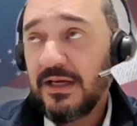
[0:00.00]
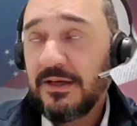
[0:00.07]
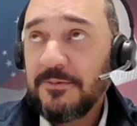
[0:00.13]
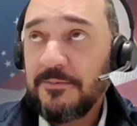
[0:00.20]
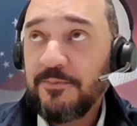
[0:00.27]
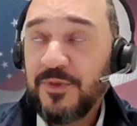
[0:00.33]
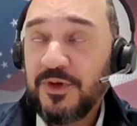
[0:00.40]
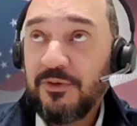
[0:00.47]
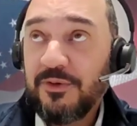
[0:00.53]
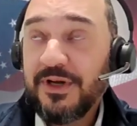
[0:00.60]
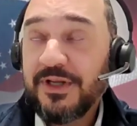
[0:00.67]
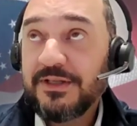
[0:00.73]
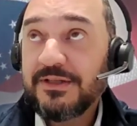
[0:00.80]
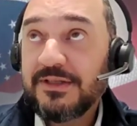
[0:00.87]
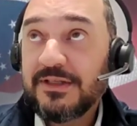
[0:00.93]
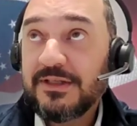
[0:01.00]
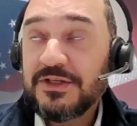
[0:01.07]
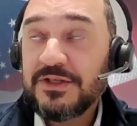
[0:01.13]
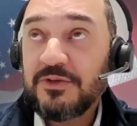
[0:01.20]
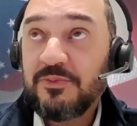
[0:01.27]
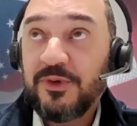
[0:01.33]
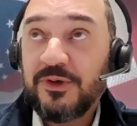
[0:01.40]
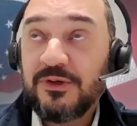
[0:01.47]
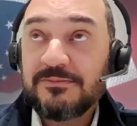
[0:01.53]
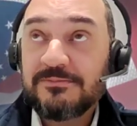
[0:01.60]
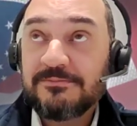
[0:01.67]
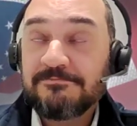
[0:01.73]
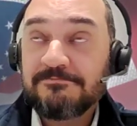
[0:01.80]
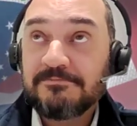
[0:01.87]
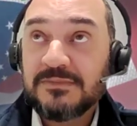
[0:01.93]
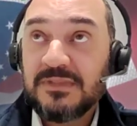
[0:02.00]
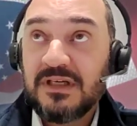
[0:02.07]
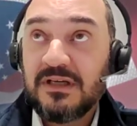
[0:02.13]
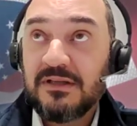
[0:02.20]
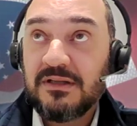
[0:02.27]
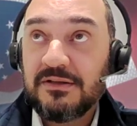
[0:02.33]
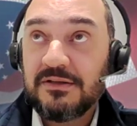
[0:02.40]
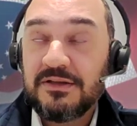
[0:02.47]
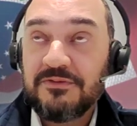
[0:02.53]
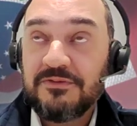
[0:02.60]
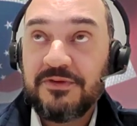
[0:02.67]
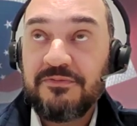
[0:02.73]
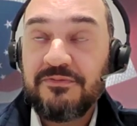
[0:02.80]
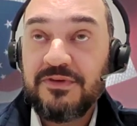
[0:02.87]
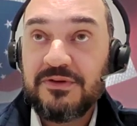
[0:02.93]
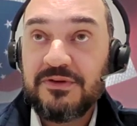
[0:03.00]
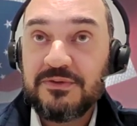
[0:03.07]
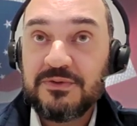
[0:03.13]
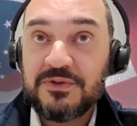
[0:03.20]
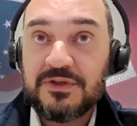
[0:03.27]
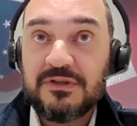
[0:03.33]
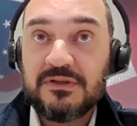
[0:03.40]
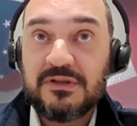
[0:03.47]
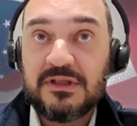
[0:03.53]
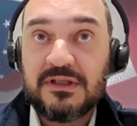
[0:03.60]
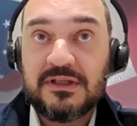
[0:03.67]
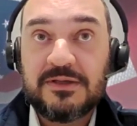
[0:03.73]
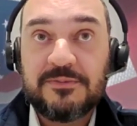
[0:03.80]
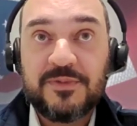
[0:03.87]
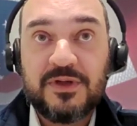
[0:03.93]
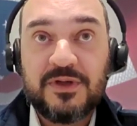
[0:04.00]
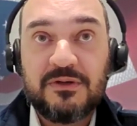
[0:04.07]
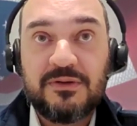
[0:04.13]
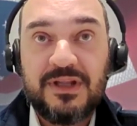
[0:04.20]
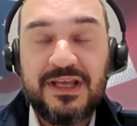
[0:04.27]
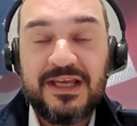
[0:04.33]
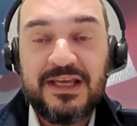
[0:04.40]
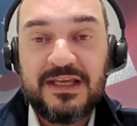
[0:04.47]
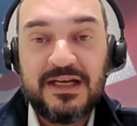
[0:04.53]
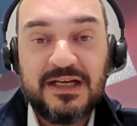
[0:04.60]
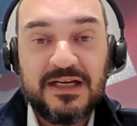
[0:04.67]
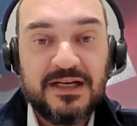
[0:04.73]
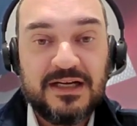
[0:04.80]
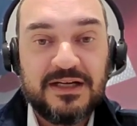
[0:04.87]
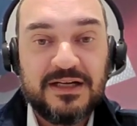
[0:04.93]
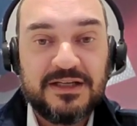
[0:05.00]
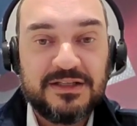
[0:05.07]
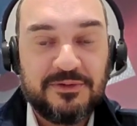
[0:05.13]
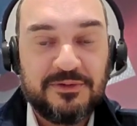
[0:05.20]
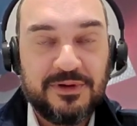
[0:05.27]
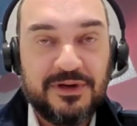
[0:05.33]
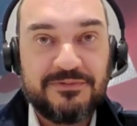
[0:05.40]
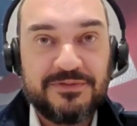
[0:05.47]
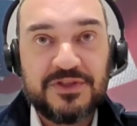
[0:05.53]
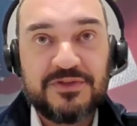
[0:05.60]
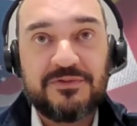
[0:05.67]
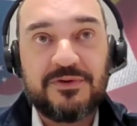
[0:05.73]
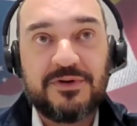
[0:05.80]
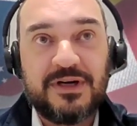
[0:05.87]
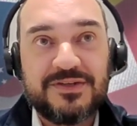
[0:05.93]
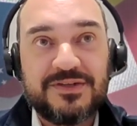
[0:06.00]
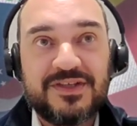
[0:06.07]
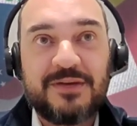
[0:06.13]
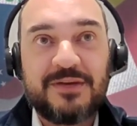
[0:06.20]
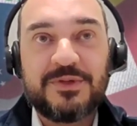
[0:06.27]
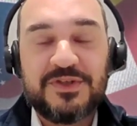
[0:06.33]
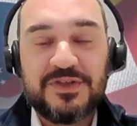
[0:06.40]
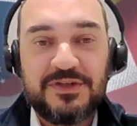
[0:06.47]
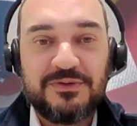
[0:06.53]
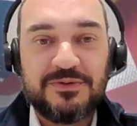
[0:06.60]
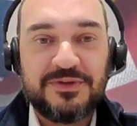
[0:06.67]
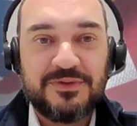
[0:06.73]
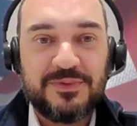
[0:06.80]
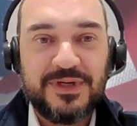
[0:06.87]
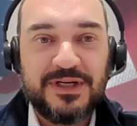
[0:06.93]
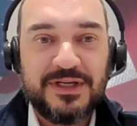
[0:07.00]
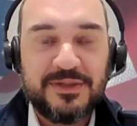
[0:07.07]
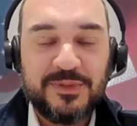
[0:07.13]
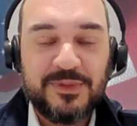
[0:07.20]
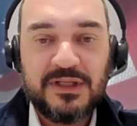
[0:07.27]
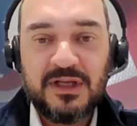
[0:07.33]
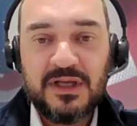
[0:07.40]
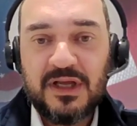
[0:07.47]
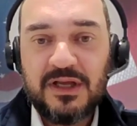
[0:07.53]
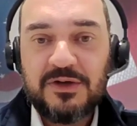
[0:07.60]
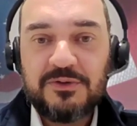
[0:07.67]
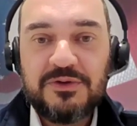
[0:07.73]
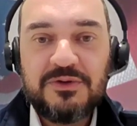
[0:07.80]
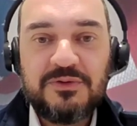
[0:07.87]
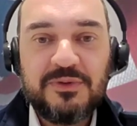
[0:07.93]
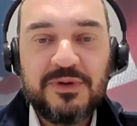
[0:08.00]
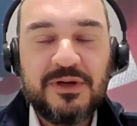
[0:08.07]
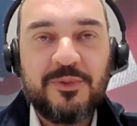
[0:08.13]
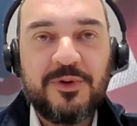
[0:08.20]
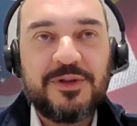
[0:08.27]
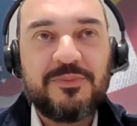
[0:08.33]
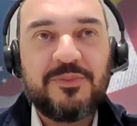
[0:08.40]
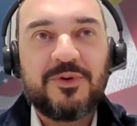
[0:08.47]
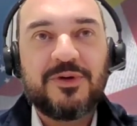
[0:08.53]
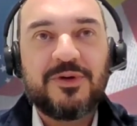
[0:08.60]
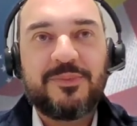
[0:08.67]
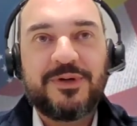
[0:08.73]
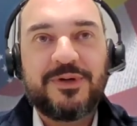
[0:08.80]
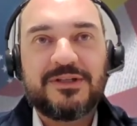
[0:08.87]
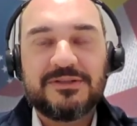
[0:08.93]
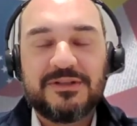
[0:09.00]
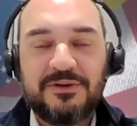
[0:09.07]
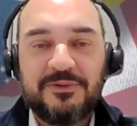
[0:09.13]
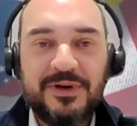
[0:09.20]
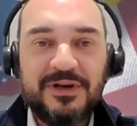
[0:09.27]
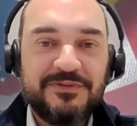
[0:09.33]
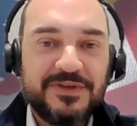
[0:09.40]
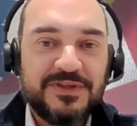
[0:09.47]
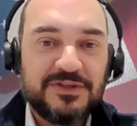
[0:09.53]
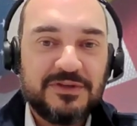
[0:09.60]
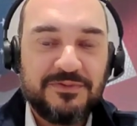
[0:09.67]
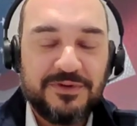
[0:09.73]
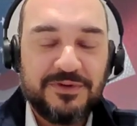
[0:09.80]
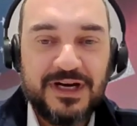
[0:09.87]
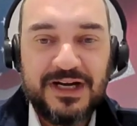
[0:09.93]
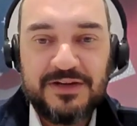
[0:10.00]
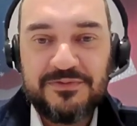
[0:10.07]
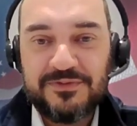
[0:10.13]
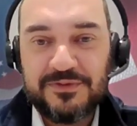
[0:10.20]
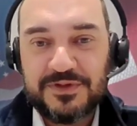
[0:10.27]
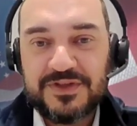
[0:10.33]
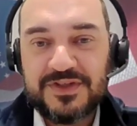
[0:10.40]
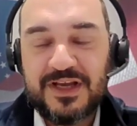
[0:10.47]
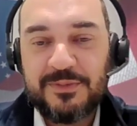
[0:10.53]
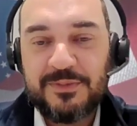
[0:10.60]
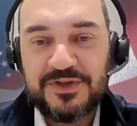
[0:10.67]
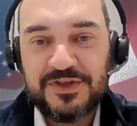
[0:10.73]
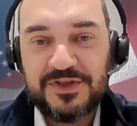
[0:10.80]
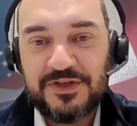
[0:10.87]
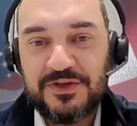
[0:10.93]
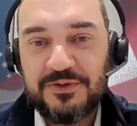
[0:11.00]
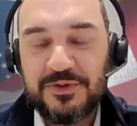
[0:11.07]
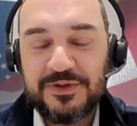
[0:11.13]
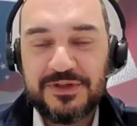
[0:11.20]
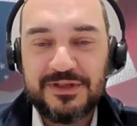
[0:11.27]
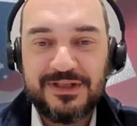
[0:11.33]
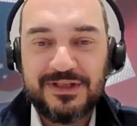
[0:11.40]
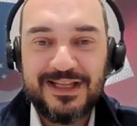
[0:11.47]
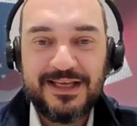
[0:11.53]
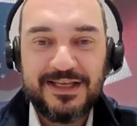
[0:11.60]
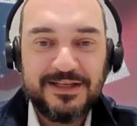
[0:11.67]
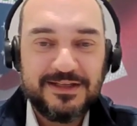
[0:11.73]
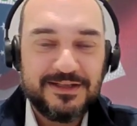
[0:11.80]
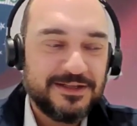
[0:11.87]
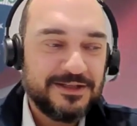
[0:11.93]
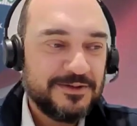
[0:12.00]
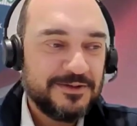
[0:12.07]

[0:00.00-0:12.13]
you already touched upon different views on AI and the relevance for cybersecurity, right? But could you elaborate more about the relevance of AI for cybersecurity, like